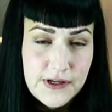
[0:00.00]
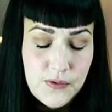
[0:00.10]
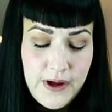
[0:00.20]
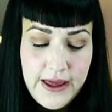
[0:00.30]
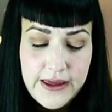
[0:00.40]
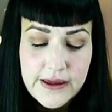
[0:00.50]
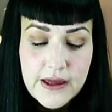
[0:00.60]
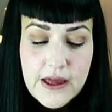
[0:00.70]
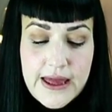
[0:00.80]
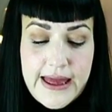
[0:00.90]
a way.
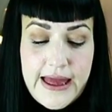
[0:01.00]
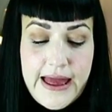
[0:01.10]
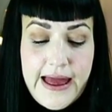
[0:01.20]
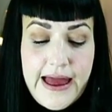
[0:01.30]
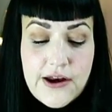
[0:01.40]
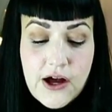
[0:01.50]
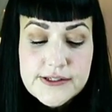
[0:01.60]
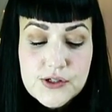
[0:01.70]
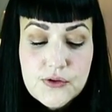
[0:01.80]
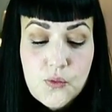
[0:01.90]
And
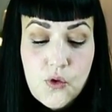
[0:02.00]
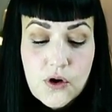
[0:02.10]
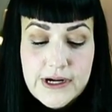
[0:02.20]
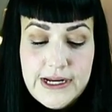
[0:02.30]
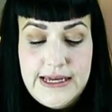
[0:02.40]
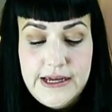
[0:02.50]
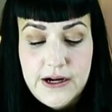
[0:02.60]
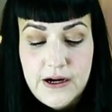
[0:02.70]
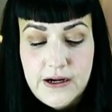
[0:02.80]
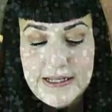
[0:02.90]
also the warning
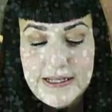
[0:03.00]
here is